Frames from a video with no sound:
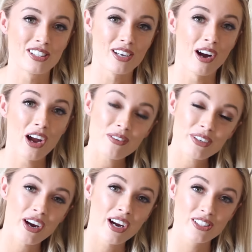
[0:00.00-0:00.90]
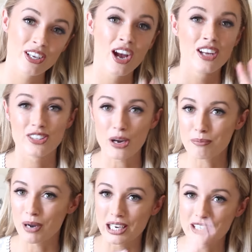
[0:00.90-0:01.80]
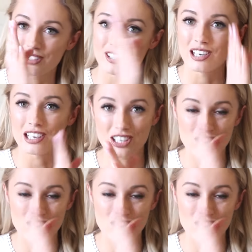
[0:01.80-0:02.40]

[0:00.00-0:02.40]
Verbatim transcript: so I hope you guys don't mind the slightly